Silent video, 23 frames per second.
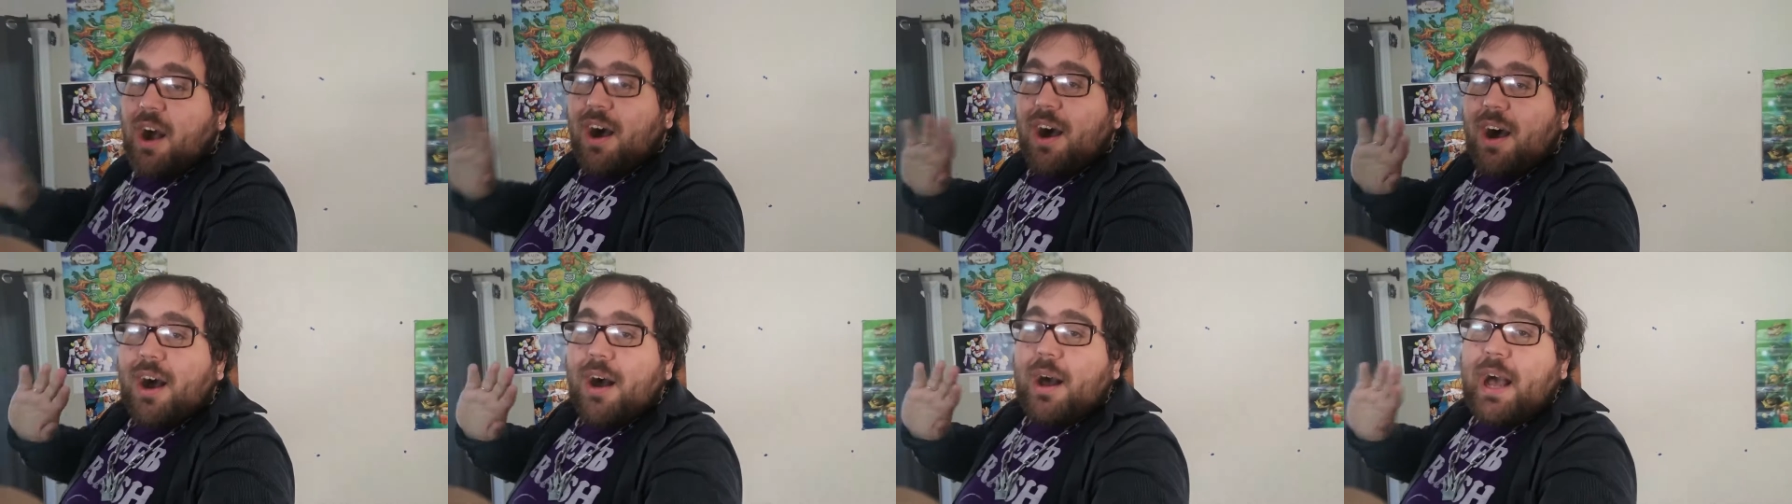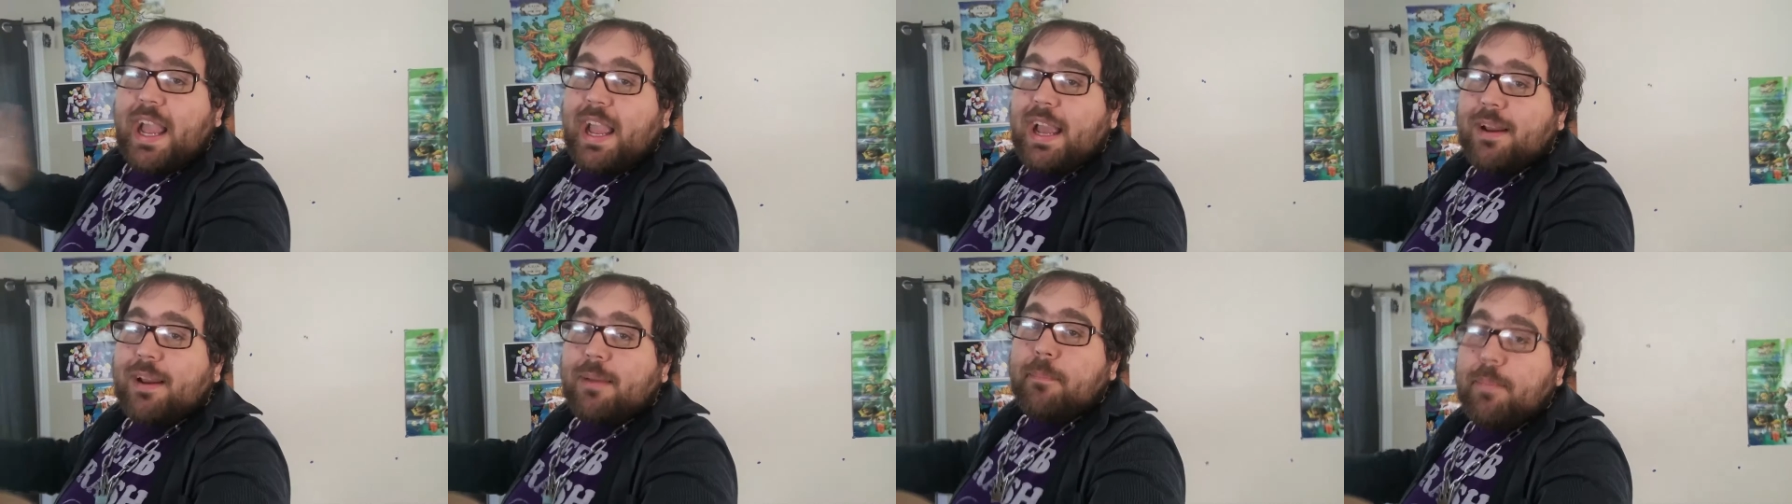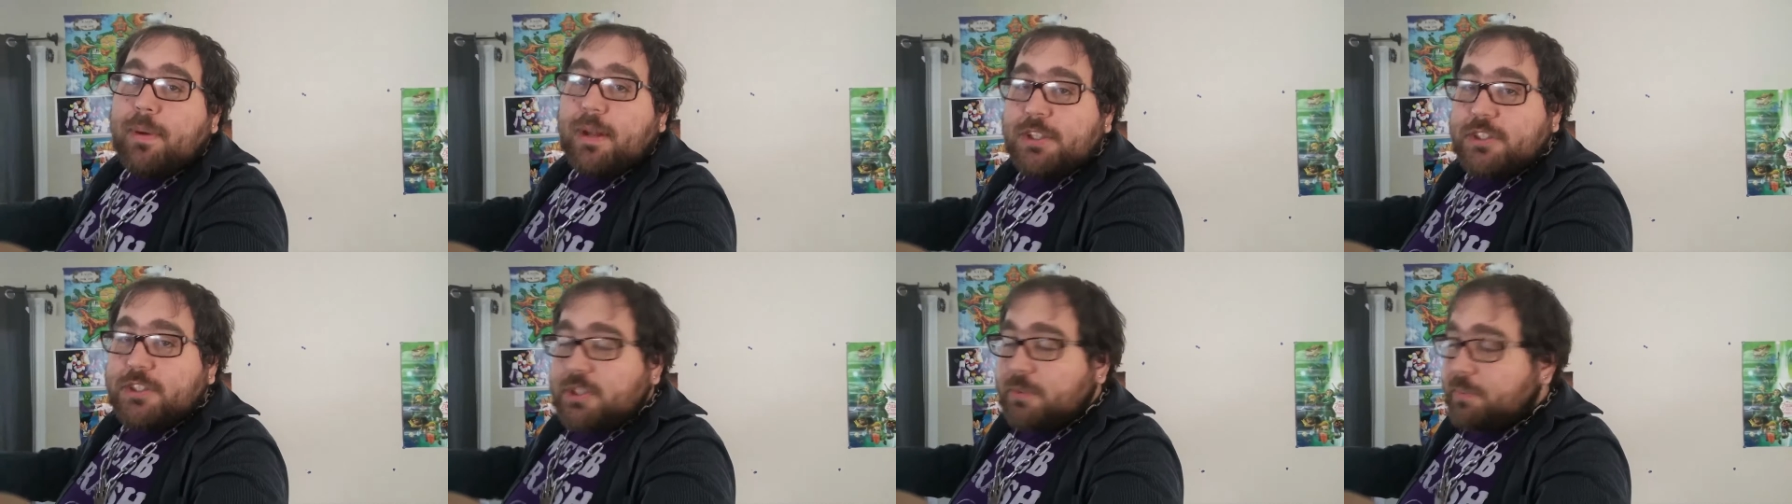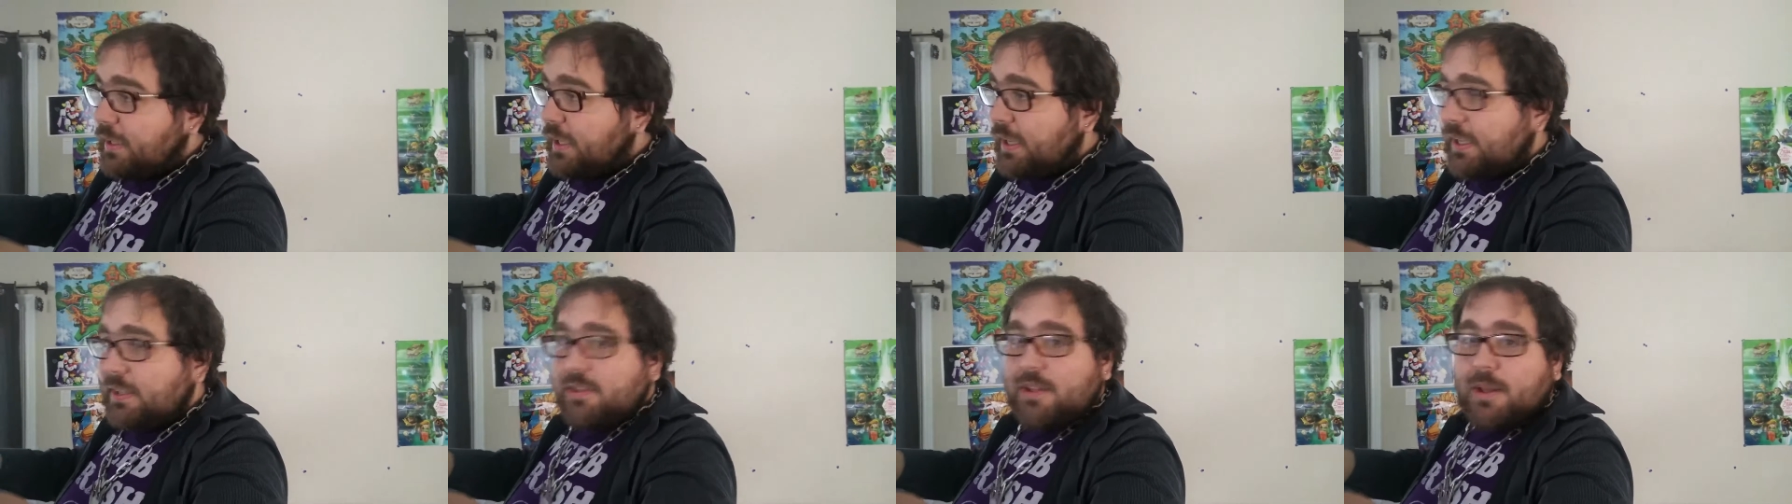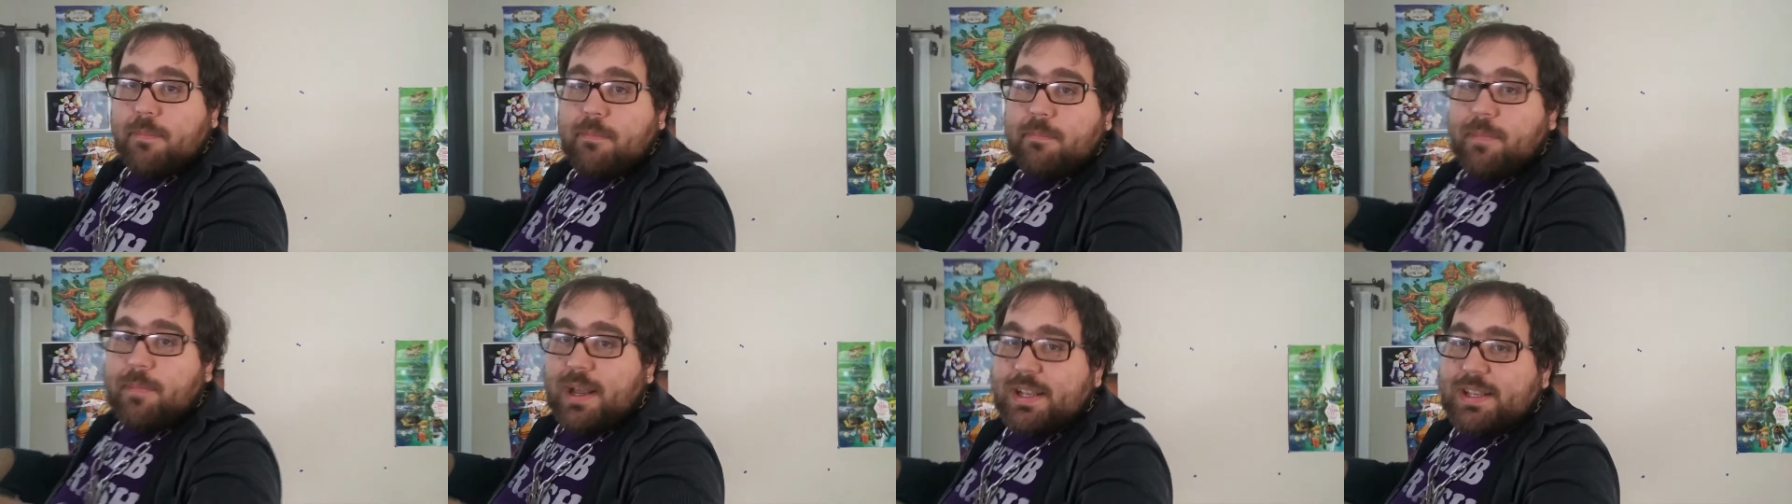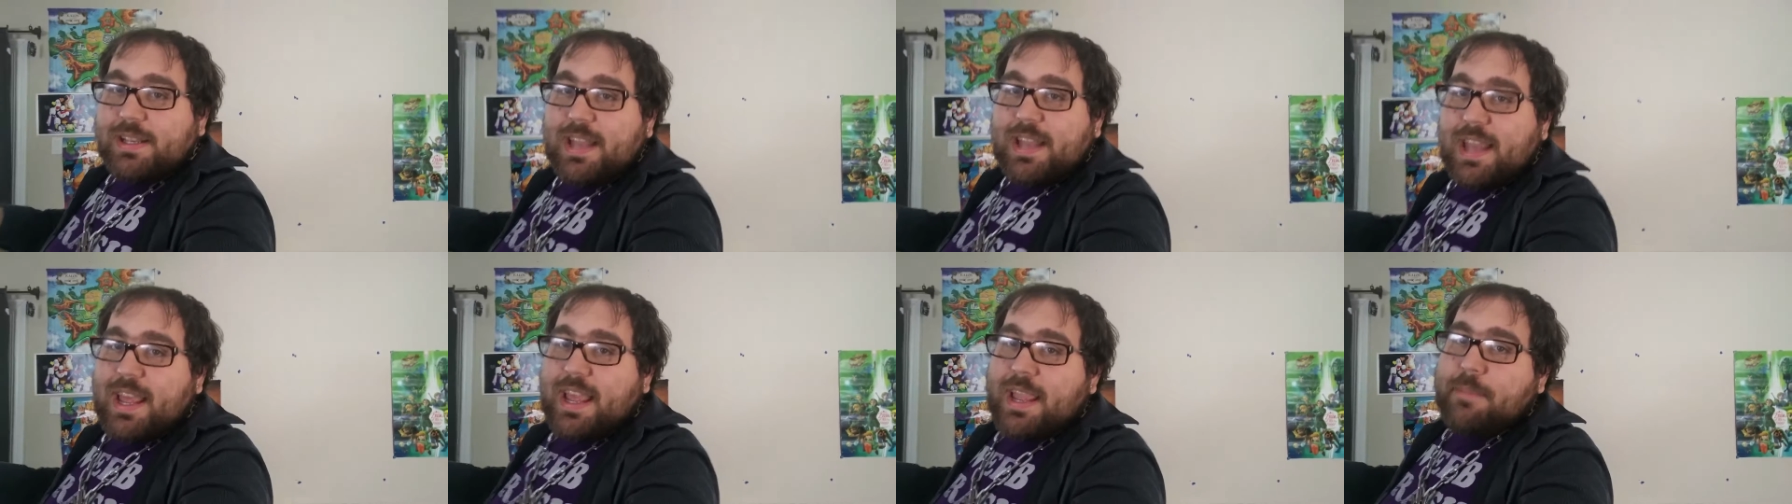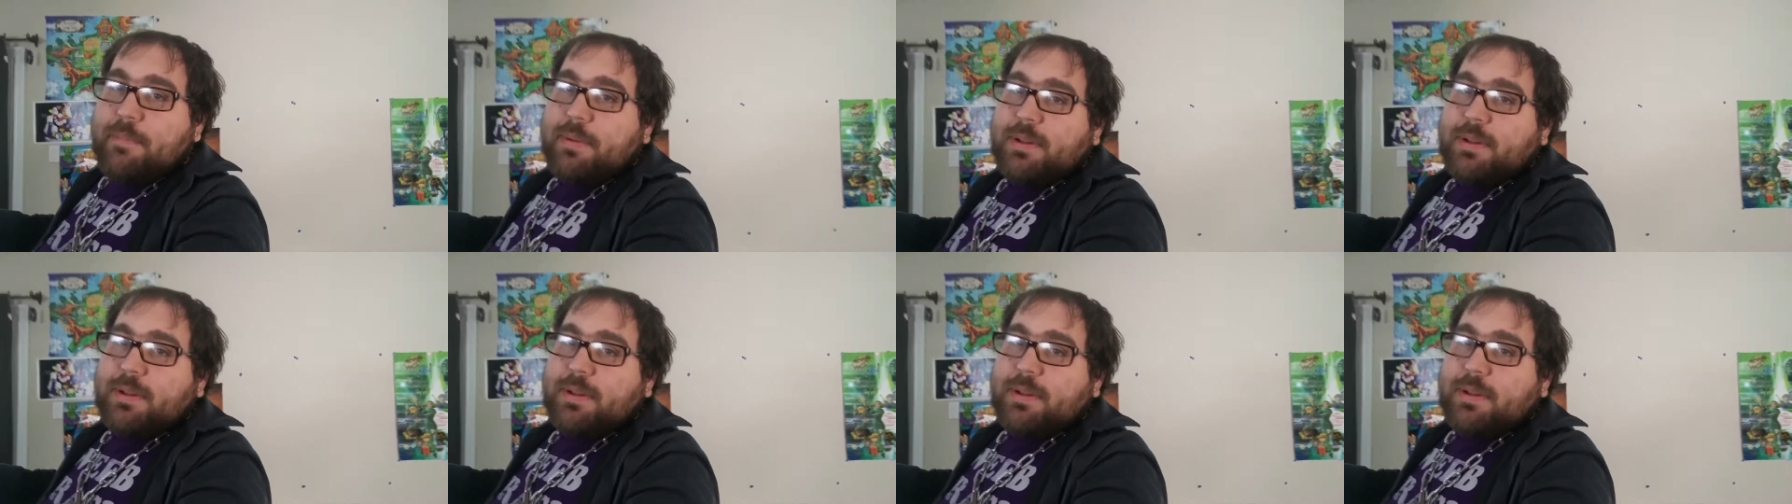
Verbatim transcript: Uh, I had a bunch of plans on Monday,